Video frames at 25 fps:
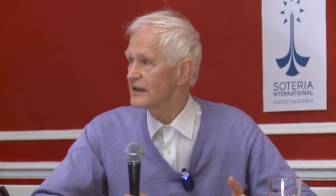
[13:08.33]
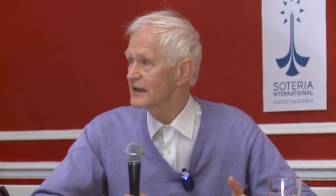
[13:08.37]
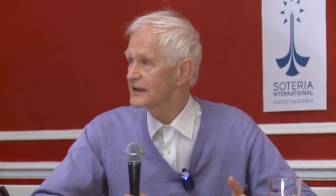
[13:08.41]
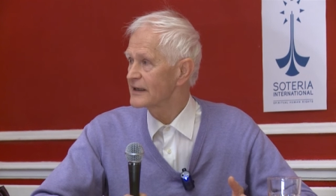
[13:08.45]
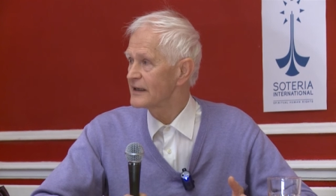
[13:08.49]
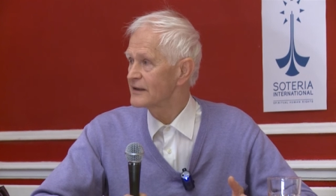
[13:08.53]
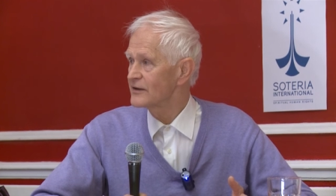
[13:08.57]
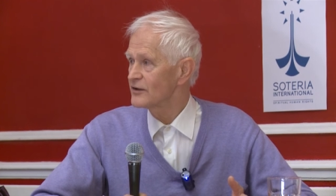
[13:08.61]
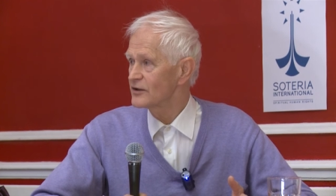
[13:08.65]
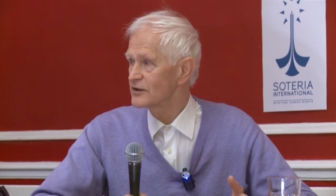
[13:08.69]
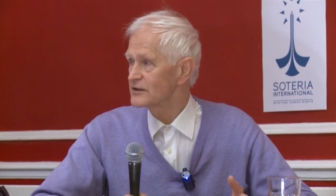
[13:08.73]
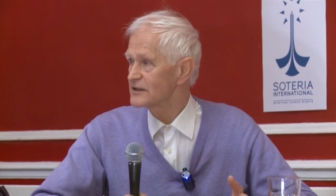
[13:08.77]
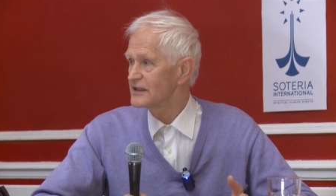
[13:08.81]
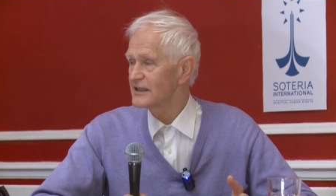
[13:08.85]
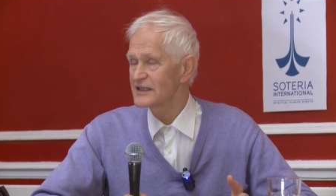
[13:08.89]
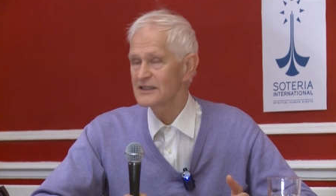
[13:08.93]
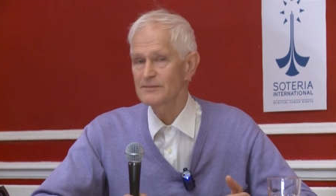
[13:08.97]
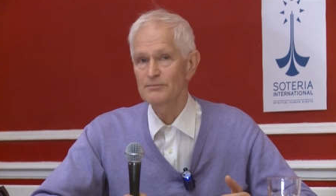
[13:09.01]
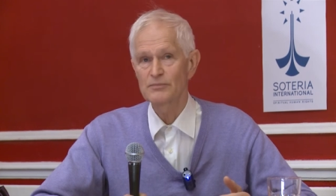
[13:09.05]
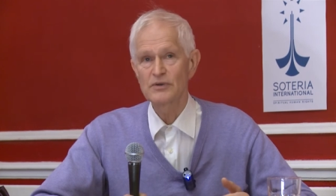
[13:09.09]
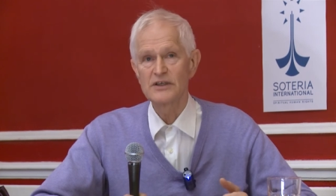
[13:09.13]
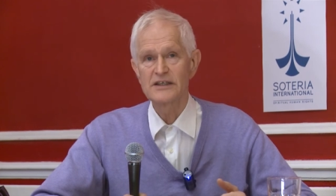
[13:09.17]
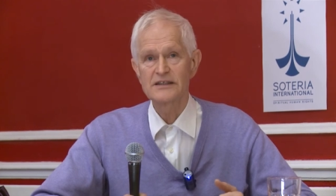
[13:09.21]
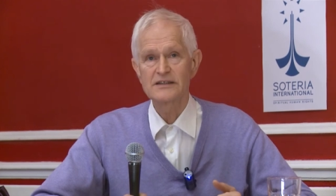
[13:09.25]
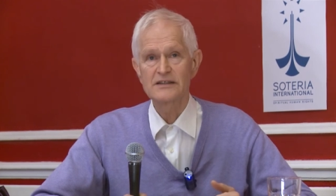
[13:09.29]
I cannot
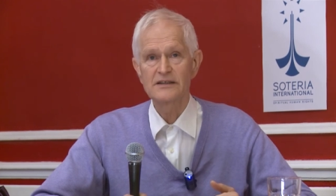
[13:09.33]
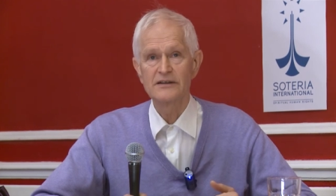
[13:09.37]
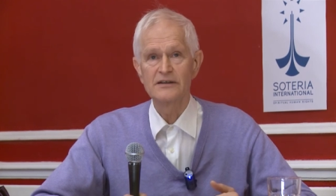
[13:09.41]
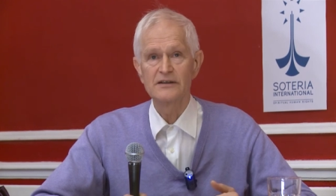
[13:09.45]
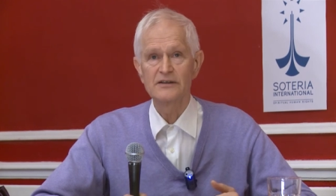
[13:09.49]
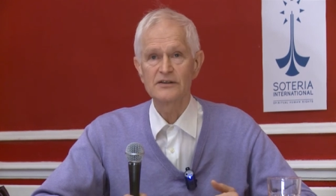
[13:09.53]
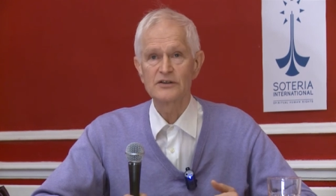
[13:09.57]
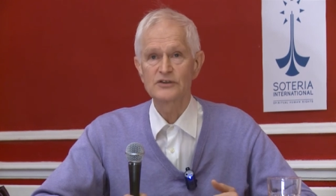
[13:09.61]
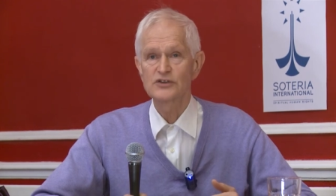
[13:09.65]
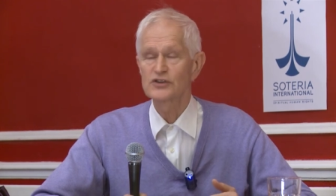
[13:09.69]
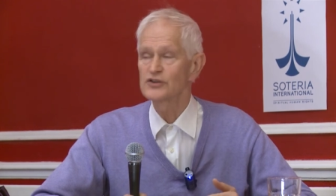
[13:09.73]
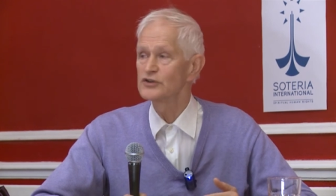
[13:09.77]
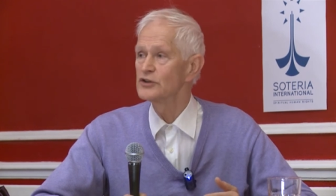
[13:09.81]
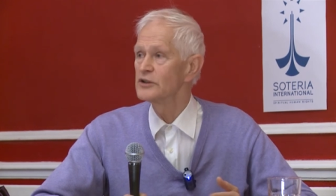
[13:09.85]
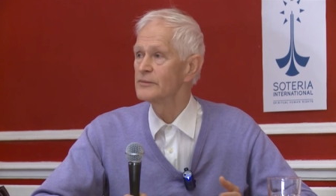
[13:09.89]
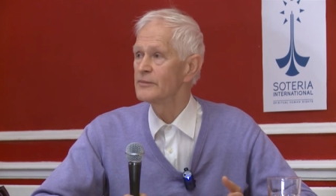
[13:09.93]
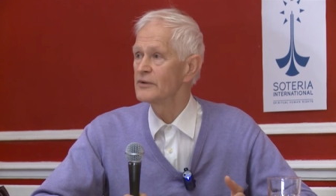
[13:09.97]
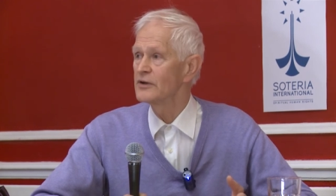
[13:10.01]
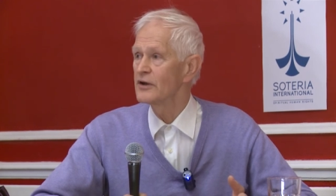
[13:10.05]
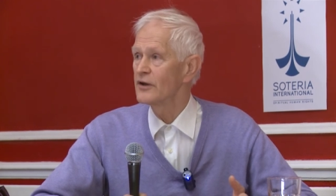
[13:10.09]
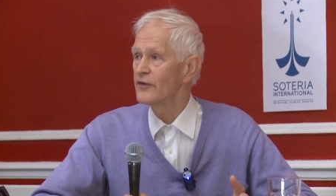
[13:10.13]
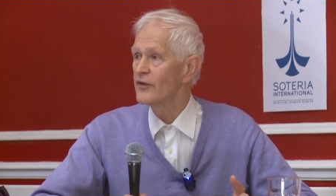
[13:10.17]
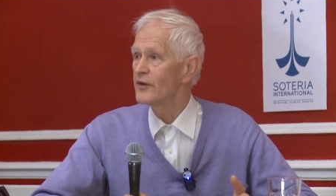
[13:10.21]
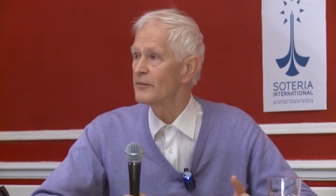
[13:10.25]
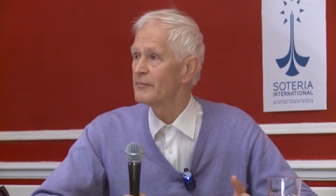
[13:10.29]
express the
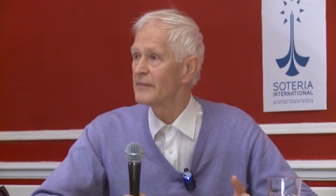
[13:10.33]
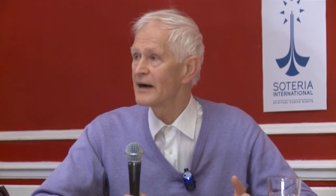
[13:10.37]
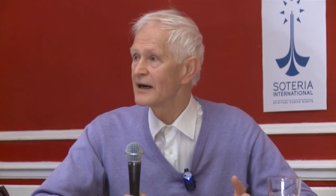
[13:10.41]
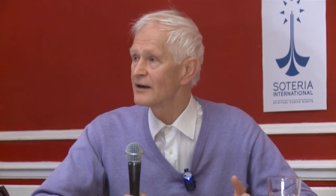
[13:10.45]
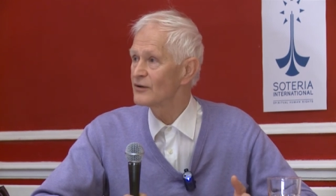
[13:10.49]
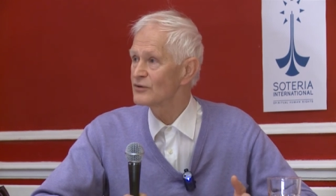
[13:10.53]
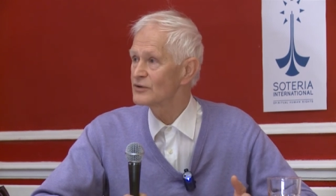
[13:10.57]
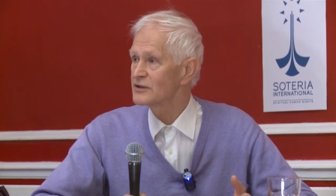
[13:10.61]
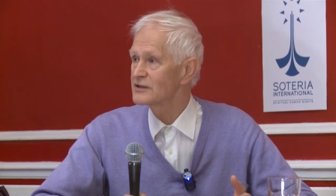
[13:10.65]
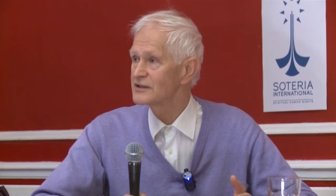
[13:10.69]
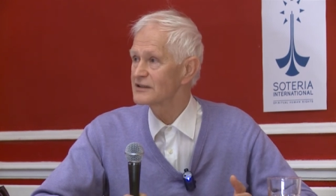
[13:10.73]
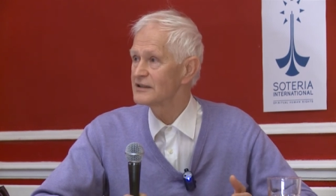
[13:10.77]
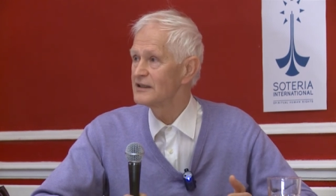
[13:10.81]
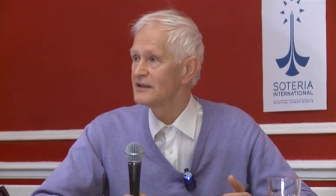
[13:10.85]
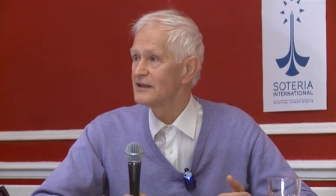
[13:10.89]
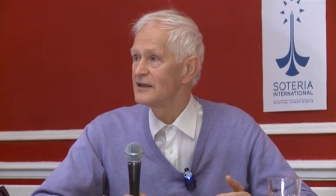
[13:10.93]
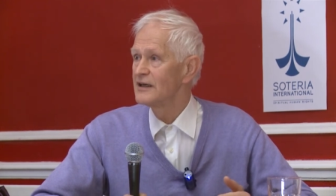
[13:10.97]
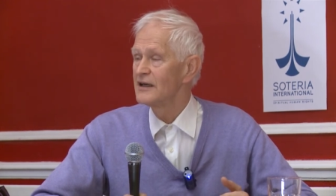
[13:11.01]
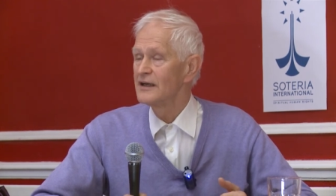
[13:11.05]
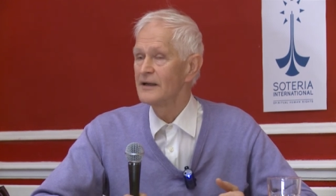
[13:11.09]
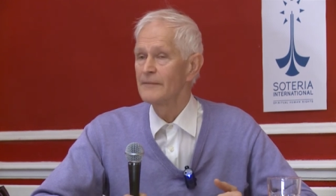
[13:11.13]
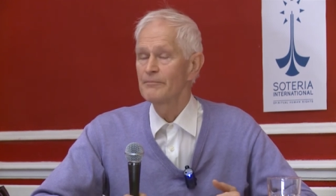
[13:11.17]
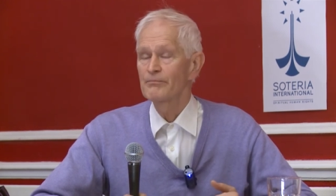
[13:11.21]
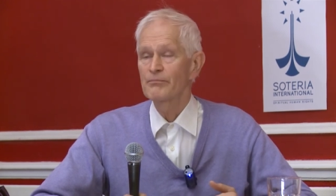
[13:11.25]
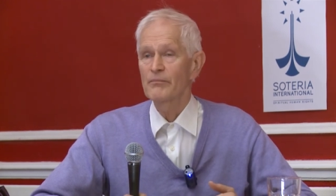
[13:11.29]
Sermon on the Mount,
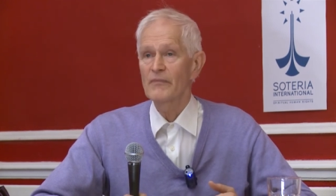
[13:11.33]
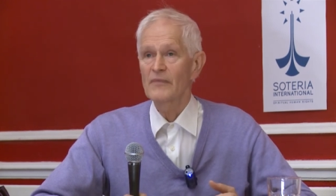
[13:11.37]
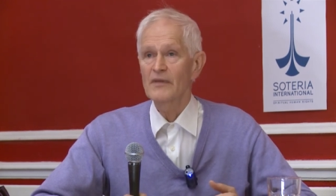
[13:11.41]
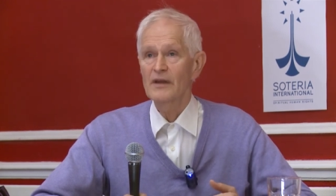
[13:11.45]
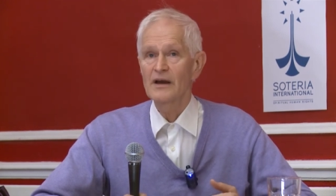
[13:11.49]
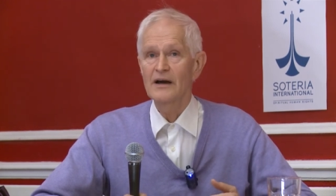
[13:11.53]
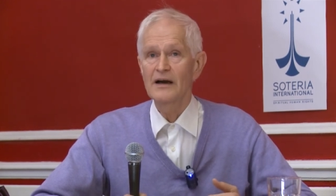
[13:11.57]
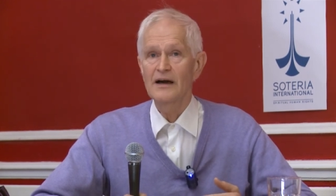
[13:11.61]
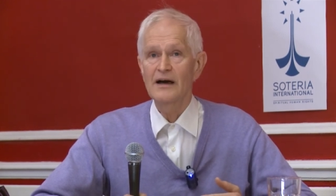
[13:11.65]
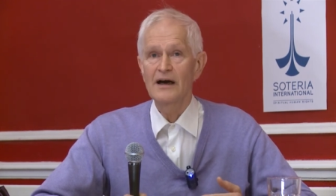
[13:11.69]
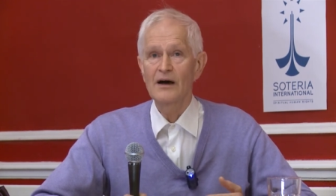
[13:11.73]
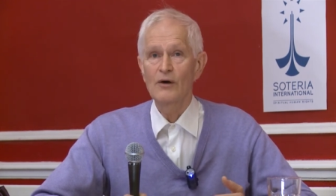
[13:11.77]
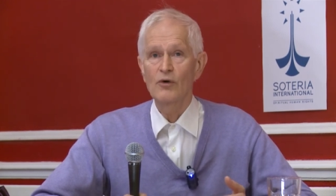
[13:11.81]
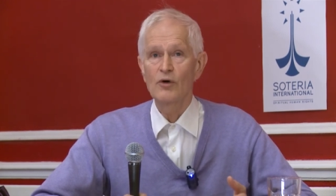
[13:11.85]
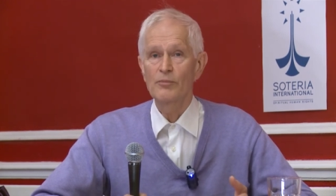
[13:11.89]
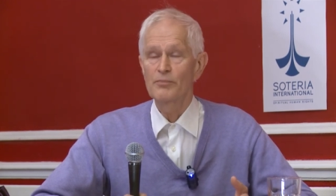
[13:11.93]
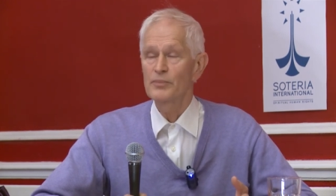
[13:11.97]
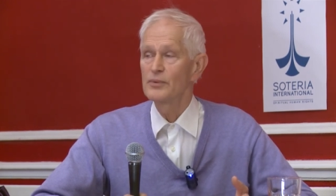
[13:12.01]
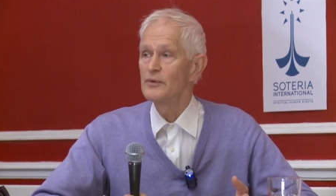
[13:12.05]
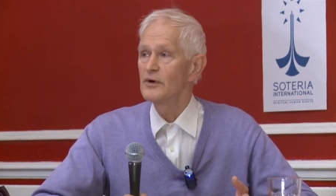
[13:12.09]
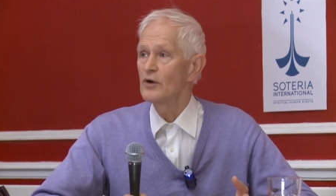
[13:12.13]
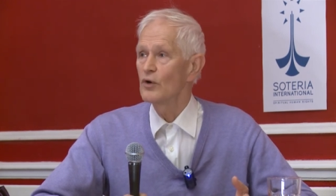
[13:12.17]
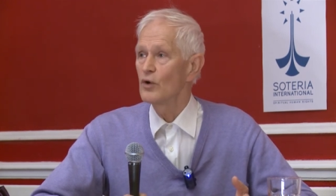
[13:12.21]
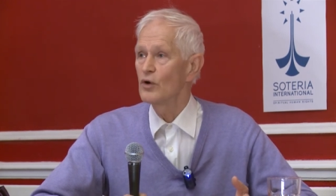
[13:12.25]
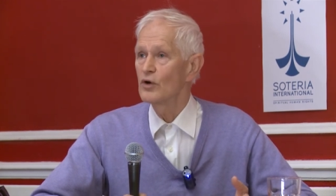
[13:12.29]
our
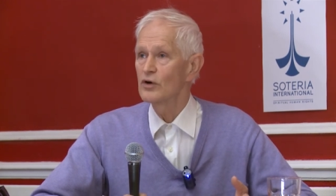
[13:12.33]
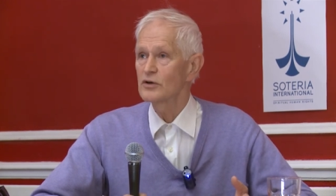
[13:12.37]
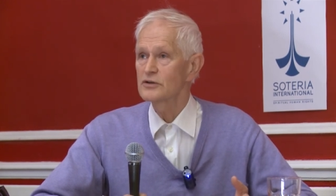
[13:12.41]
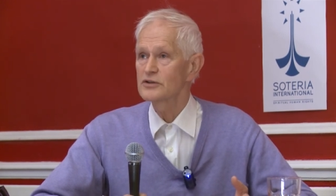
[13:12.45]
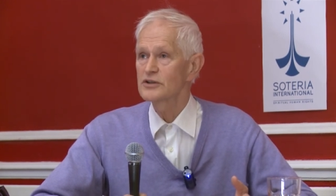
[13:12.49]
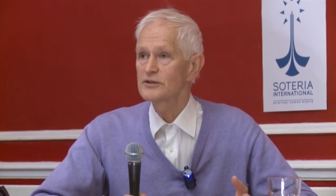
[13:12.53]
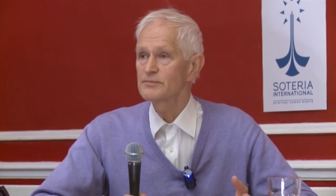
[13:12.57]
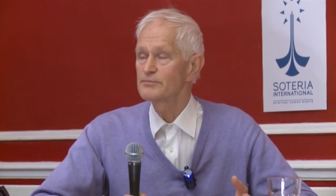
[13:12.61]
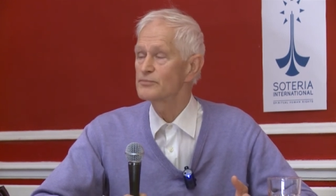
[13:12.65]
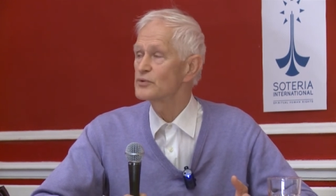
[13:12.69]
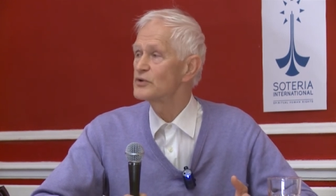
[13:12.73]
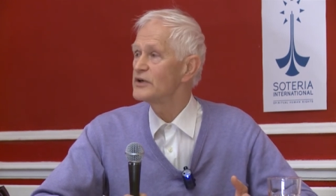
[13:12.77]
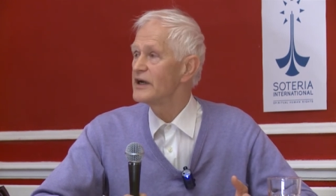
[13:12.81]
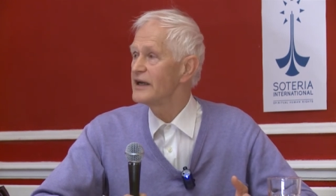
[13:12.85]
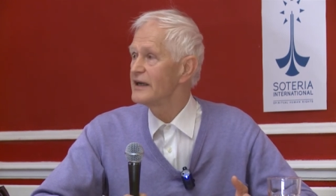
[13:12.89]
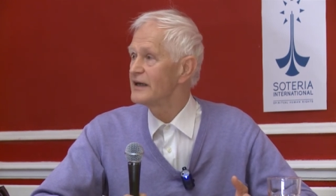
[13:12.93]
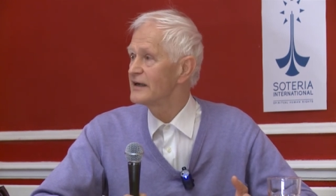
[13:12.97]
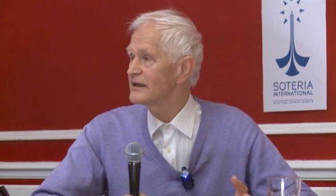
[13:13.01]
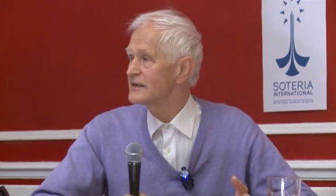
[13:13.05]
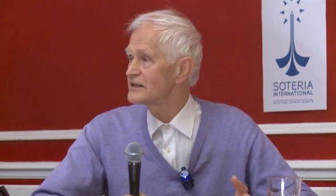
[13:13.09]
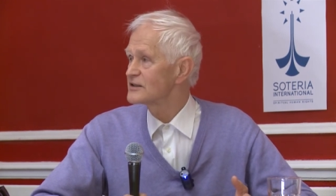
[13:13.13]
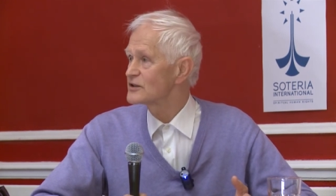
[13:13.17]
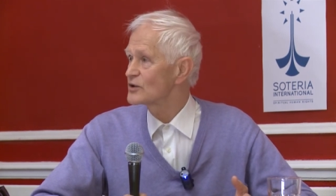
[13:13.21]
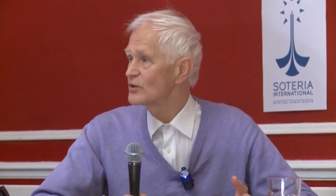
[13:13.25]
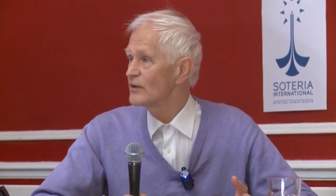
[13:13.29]
Lord's Prayer,
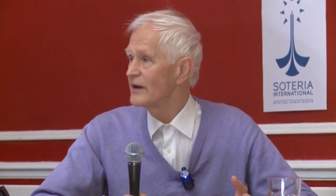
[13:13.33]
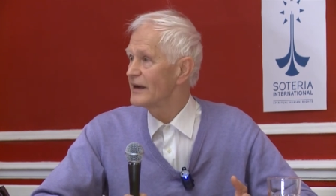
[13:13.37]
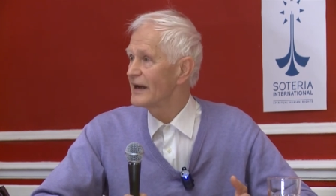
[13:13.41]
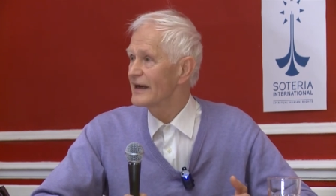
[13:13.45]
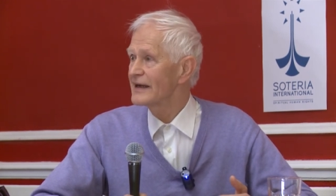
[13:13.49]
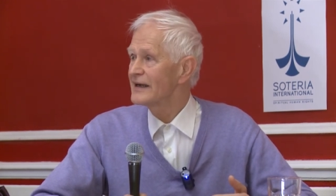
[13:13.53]
and so on.